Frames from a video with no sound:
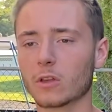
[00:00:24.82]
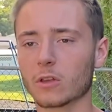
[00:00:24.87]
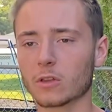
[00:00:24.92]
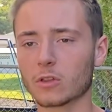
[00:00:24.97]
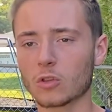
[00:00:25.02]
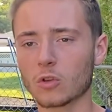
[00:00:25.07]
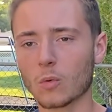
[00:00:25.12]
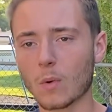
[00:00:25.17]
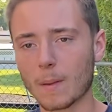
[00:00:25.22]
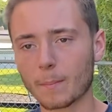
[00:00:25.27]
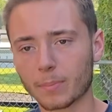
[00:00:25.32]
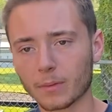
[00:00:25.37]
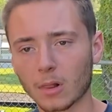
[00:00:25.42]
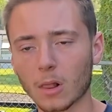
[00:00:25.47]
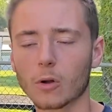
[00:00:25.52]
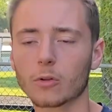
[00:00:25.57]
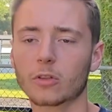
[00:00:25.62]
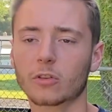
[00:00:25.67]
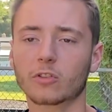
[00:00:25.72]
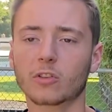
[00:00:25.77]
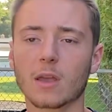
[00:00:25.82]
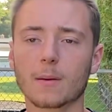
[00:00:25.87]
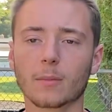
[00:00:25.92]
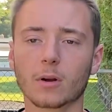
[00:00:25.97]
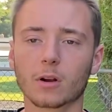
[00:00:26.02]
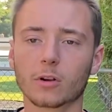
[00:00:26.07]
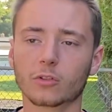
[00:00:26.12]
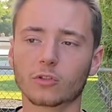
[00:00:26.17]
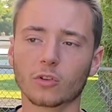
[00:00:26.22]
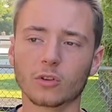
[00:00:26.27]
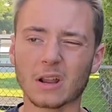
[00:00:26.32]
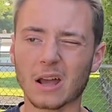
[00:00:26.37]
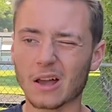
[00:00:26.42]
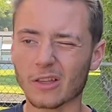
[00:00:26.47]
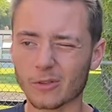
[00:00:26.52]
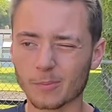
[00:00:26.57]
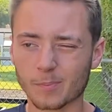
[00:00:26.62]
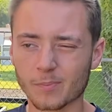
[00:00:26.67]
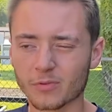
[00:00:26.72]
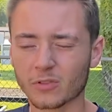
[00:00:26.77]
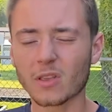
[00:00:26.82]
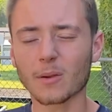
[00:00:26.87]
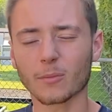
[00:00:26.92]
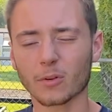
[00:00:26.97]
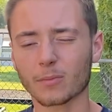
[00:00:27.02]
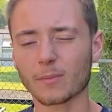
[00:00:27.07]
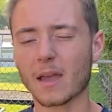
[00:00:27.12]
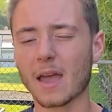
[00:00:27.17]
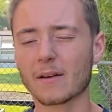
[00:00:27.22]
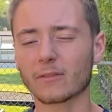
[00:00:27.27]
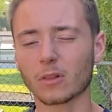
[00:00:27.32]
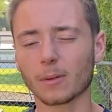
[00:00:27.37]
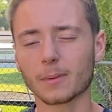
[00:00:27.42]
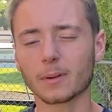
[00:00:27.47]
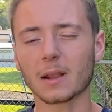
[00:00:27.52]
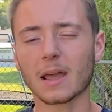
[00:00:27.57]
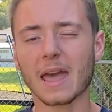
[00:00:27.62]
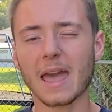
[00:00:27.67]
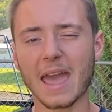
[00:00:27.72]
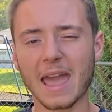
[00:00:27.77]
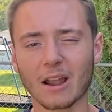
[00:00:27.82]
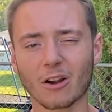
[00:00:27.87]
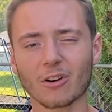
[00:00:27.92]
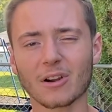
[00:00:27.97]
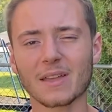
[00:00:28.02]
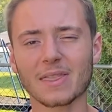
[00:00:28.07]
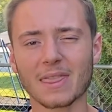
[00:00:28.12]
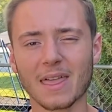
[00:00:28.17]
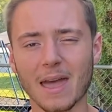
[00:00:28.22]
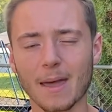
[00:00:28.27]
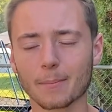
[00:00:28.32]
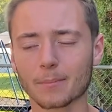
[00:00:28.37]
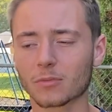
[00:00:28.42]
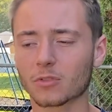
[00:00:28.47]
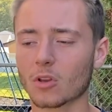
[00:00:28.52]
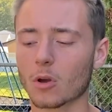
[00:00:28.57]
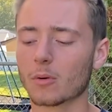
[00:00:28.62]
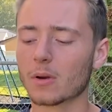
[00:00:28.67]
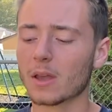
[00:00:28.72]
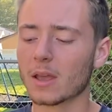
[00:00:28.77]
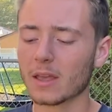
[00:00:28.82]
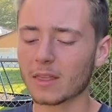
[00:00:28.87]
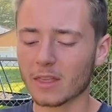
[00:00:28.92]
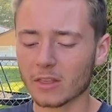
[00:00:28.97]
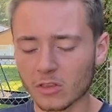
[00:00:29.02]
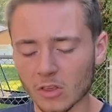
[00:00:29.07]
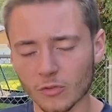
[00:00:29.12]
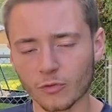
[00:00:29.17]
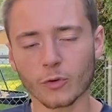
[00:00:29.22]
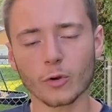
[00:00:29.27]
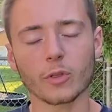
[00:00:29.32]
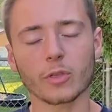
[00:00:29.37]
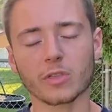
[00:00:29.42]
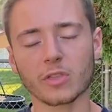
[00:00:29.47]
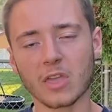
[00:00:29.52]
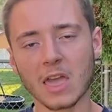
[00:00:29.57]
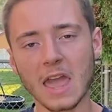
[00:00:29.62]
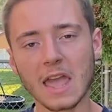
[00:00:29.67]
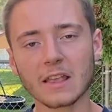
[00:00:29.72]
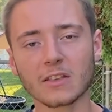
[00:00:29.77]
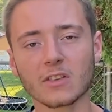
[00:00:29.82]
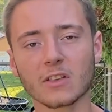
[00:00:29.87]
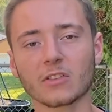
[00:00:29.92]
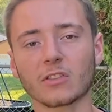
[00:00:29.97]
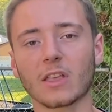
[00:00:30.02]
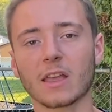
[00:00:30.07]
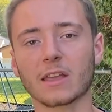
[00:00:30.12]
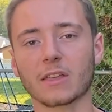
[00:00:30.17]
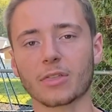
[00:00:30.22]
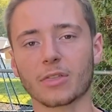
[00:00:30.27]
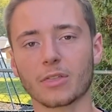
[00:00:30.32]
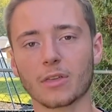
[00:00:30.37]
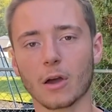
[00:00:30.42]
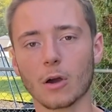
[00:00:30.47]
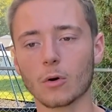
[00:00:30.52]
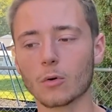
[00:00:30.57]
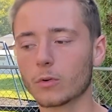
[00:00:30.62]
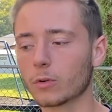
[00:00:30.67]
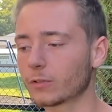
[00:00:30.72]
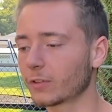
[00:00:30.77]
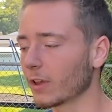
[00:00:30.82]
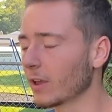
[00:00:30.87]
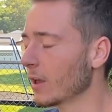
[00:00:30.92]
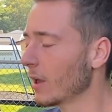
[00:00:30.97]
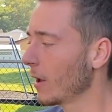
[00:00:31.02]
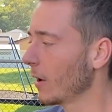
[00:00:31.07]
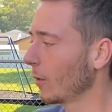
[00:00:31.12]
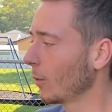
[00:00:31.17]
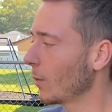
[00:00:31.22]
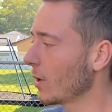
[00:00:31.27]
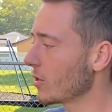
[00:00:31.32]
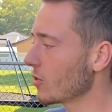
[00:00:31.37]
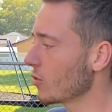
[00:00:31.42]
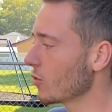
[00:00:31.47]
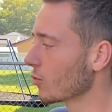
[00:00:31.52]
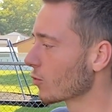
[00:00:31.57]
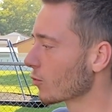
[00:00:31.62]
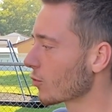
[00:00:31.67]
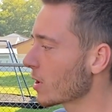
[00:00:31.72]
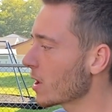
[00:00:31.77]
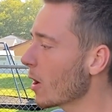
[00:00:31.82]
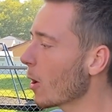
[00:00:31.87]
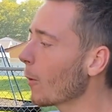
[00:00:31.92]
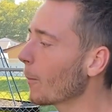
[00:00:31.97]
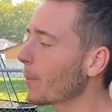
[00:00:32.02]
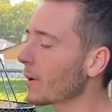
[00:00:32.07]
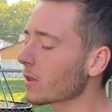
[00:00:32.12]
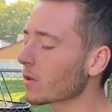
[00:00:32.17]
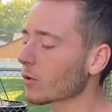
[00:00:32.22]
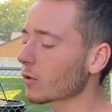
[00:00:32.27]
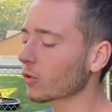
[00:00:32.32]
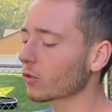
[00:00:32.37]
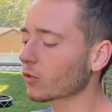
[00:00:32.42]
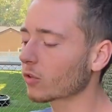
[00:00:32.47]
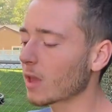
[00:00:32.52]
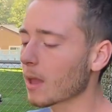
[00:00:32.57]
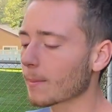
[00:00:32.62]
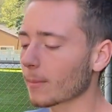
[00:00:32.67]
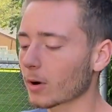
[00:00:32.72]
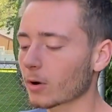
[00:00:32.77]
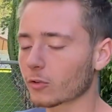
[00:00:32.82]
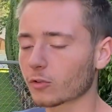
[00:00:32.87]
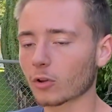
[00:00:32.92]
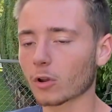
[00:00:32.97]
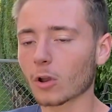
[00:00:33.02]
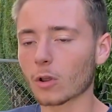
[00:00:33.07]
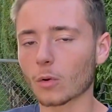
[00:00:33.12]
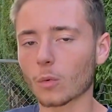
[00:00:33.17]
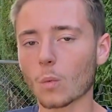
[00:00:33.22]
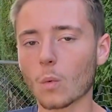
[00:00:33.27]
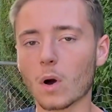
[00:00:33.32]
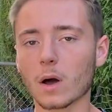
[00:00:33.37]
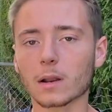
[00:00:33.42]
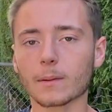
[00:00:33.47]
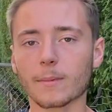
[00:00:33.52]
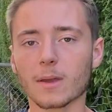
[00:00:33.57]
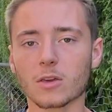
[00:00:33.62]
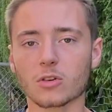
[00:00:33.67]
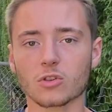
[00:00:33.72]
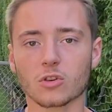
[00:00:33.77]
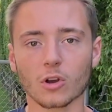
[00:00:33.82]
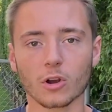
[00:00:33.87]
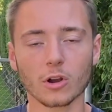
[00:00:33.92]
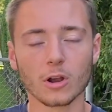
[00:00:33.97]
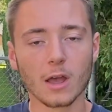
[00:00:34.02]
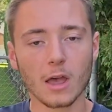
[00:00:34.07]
you went below the skimmers, so now the skimmers might have a little bit of air in them. So this is for cases like those. When you reopen your skimmers, you're going to want to make sure